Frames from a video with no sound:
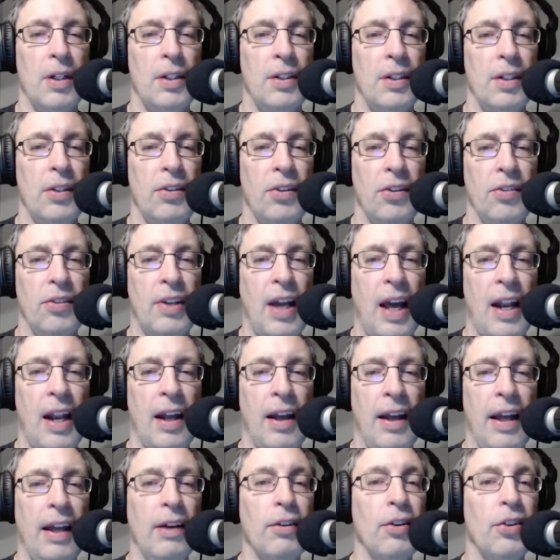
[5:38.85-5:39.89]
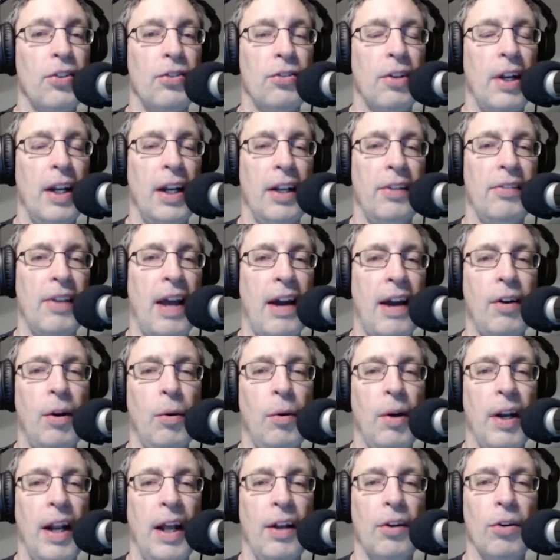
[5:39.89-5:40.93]
to just kind of illustrate exactly
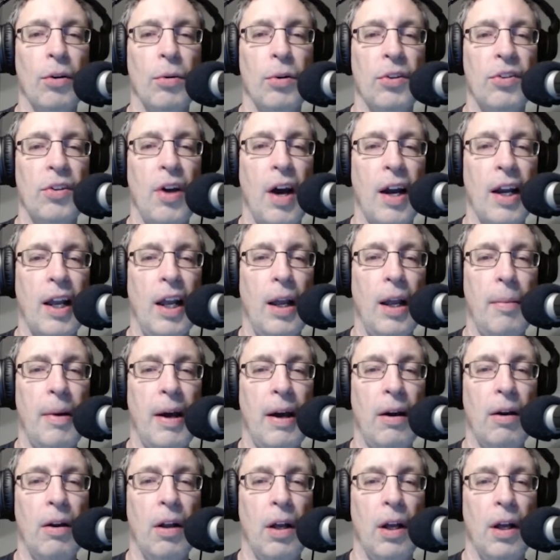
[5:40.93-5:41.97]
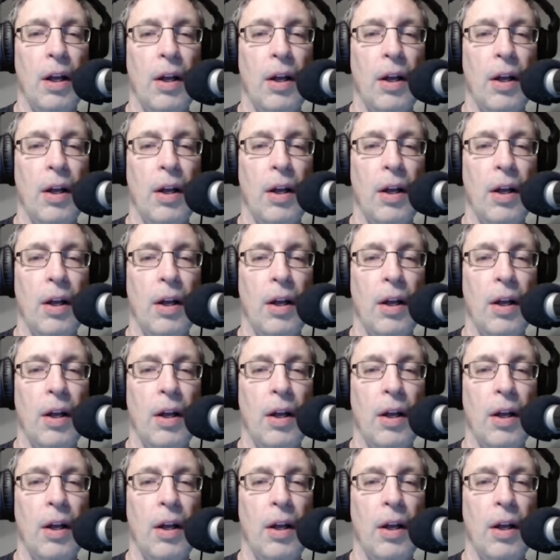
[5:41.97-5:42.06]
what Andrew was talking about.